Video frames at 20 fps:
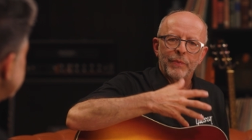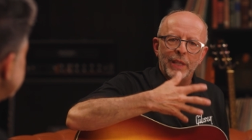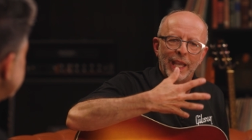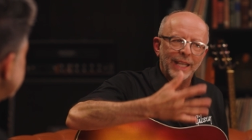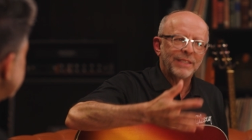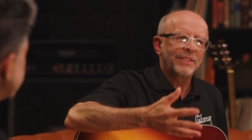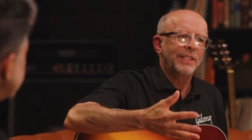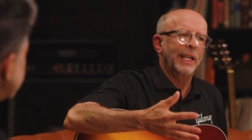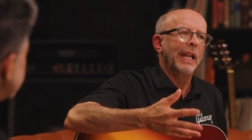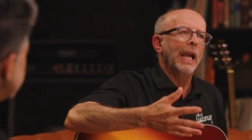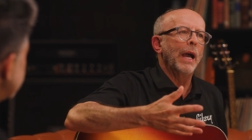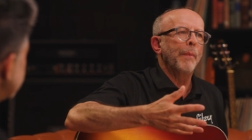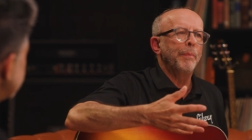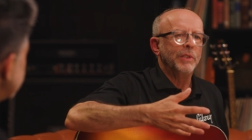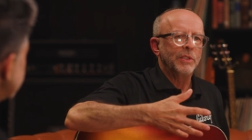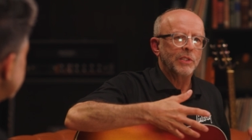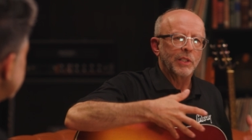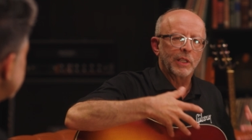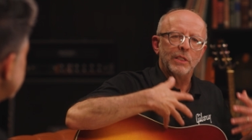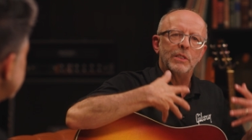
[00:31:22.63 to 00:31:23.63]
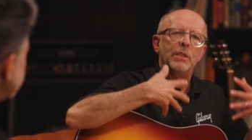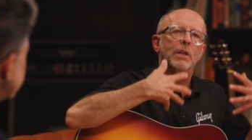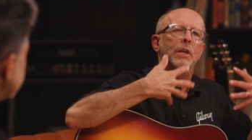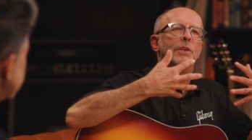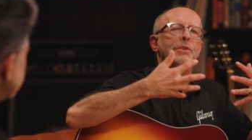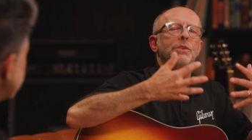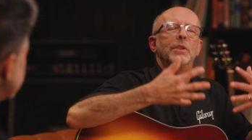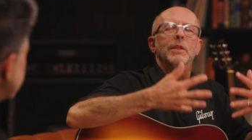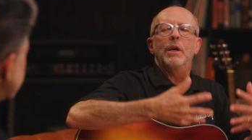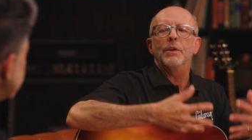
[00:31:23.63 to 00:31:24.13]
As that happens, the guitar
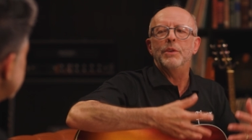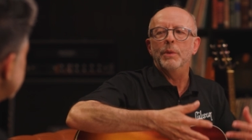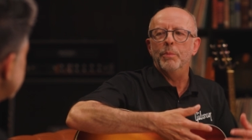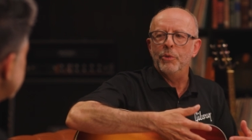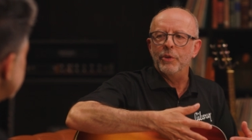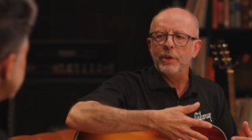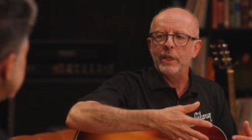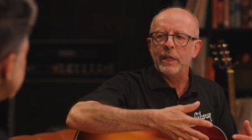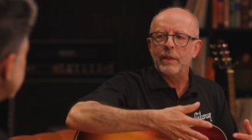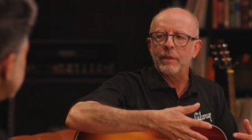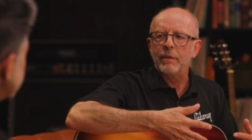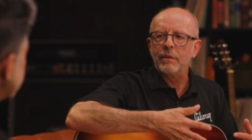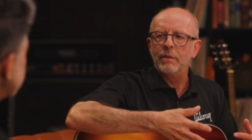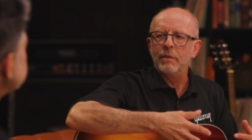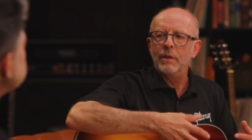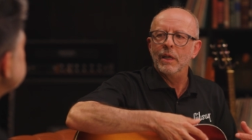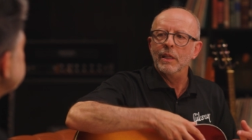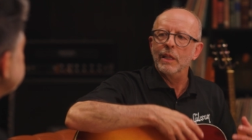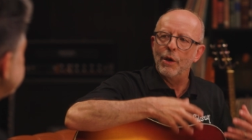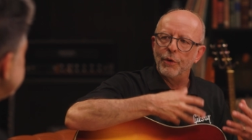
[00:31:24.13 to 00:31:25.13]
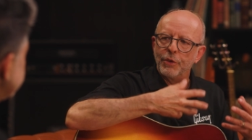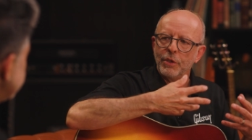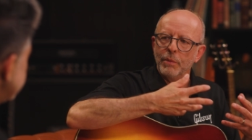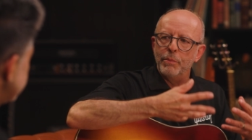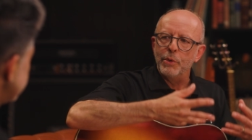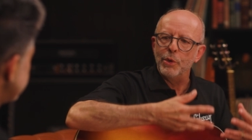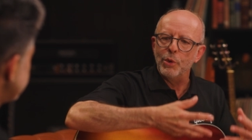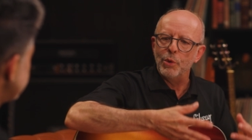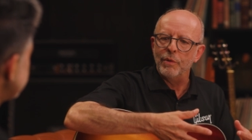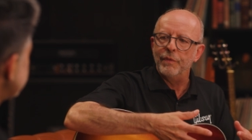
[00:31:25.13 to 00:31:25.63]
is allowed to breathe, allowed to
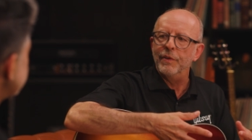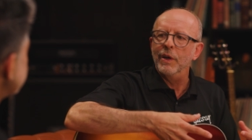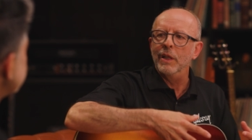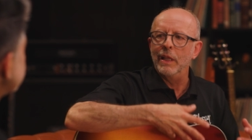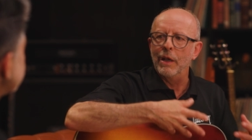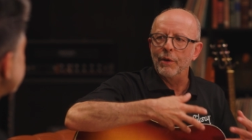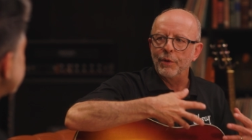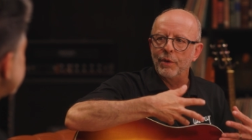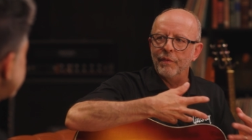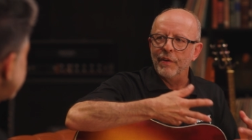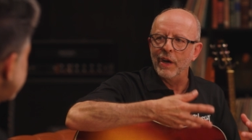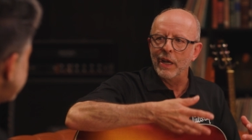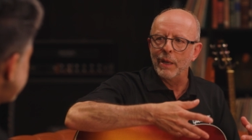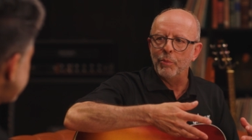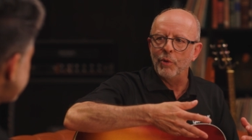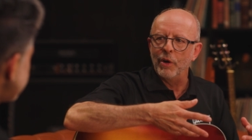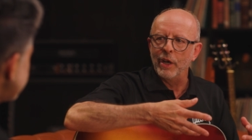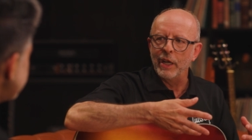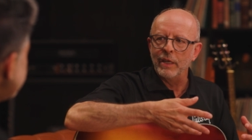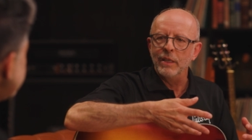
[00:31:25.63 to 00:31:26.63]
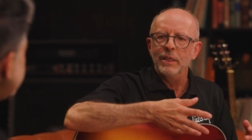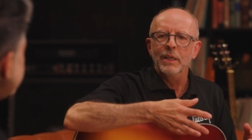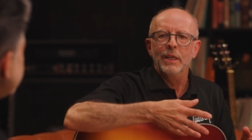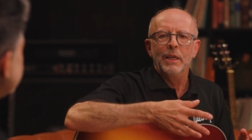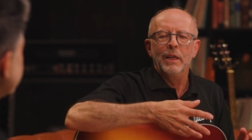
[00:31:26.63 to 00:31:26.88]
move, allowed to vibrate,